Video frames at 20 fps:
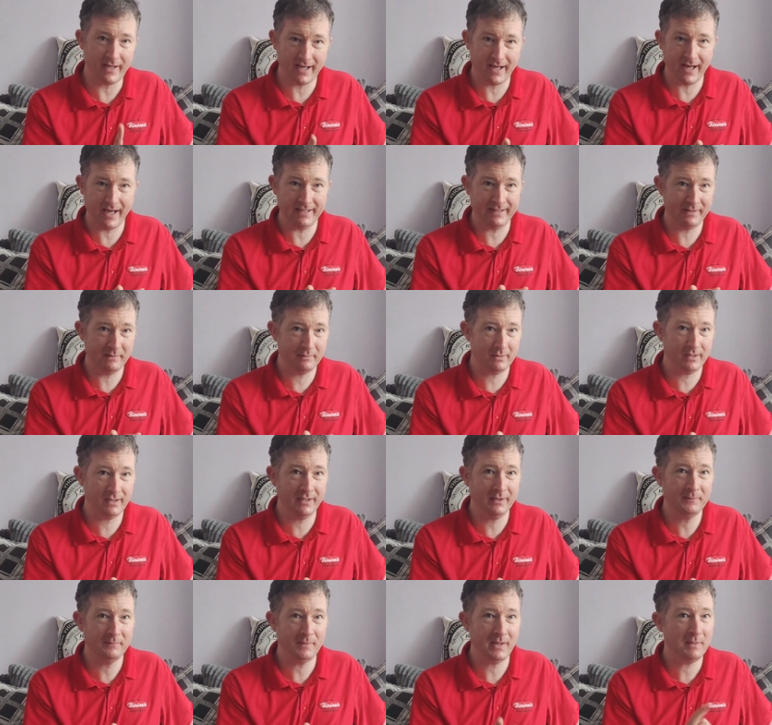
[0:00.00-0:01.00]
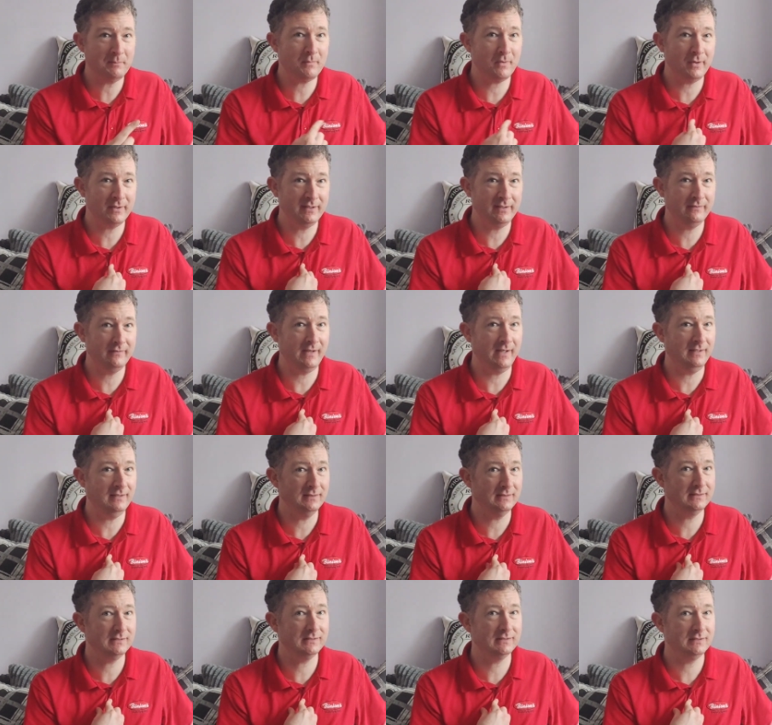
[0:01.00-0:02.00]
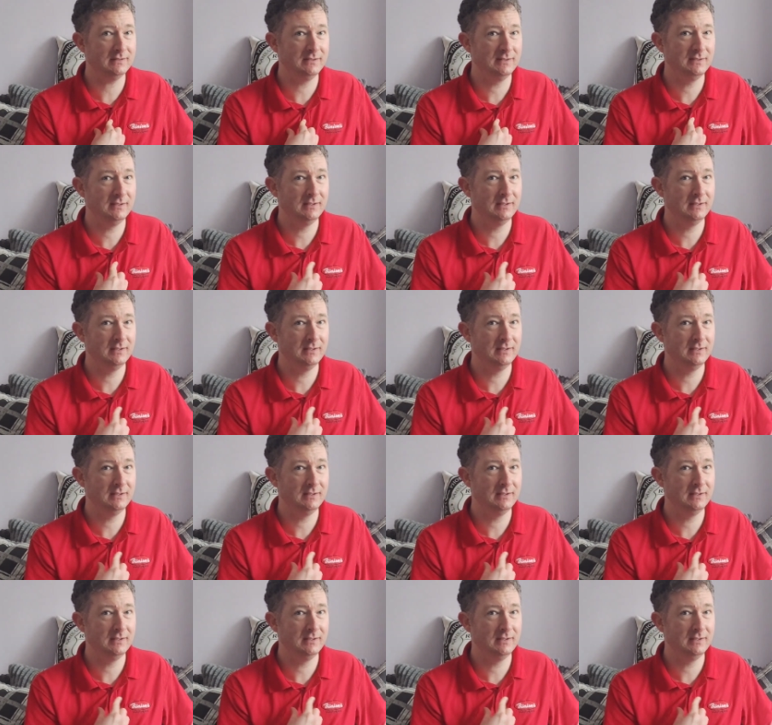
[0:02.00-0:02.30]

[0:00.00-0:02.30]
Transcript: anyway, in my defence.